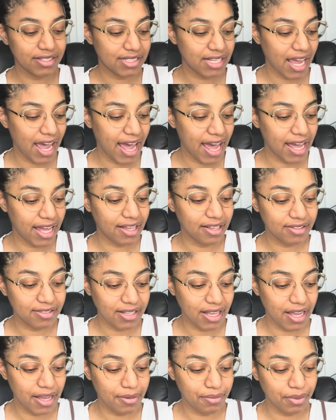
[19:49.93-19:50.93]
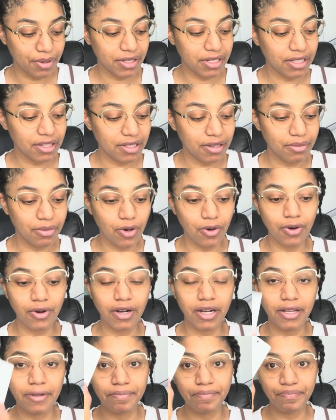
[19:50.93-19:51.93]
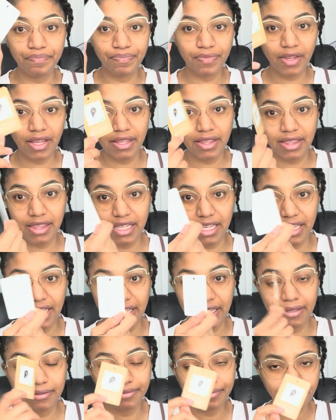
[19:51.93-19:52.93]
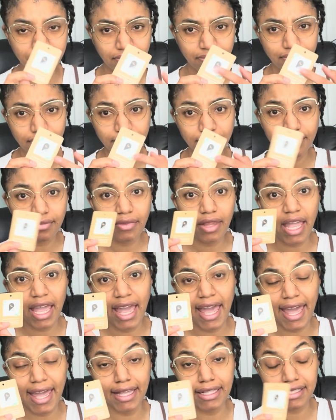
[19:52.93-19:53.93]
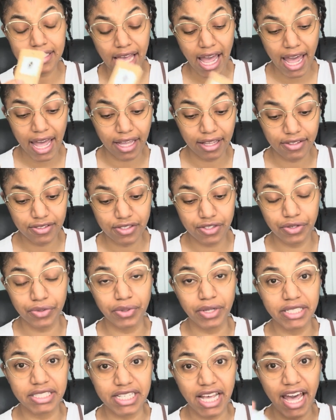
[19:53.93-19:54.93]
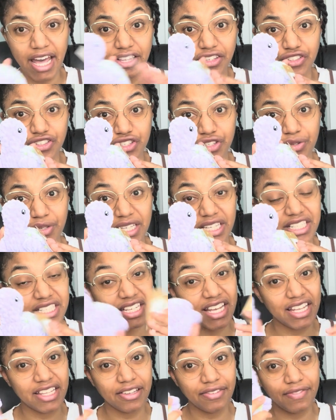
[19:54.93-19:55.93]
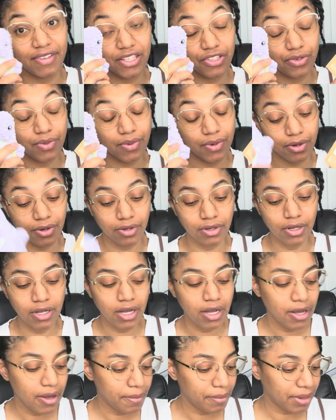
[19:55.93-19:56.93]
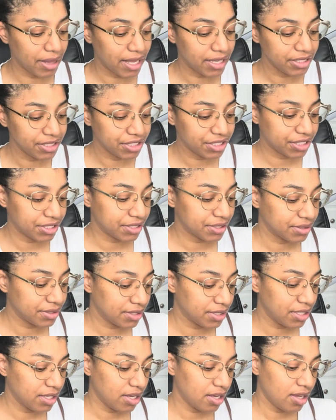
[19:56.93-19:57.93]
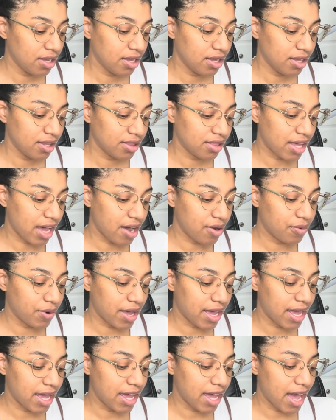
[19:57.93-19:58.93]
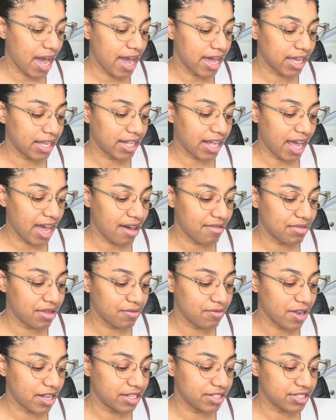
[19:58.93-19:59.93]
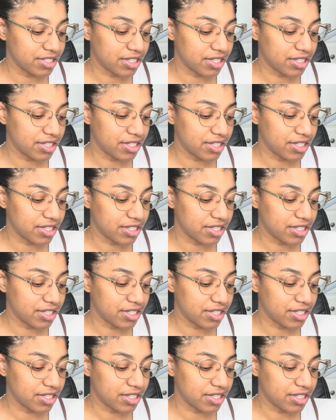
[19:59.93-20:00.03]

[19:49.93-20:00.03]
tags and putting them on the hang tags to attach to each individual plush. That way I can have them ready to